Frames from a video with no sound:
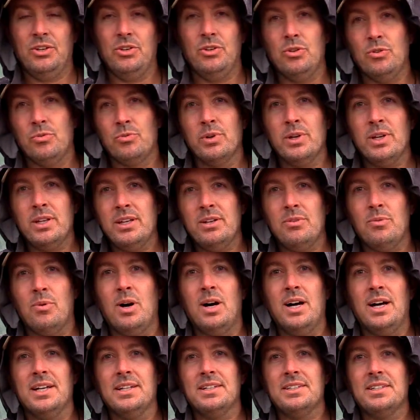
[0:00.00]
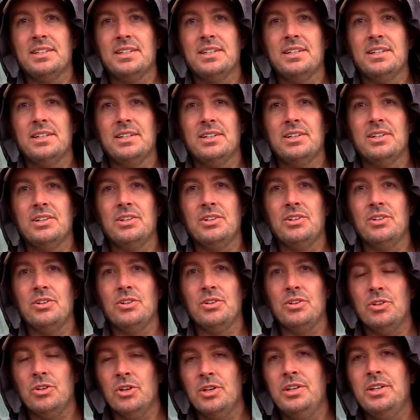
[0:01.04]
you really want
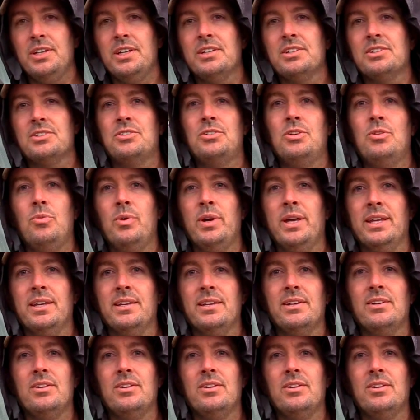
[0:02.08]
goodness to win,